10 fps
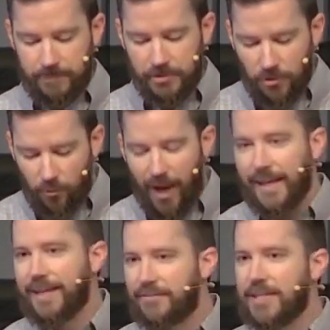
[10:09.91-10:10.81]
So why
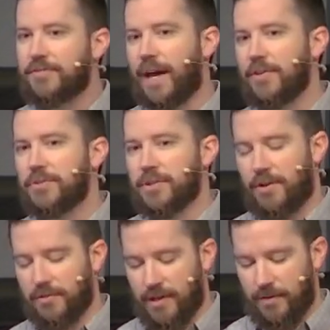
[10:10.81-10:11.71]
give these values at
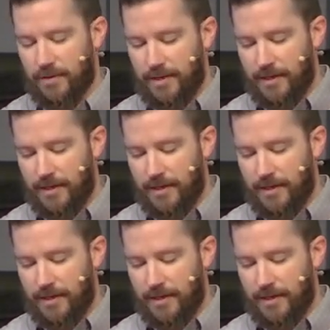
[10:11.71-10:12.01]
all, though?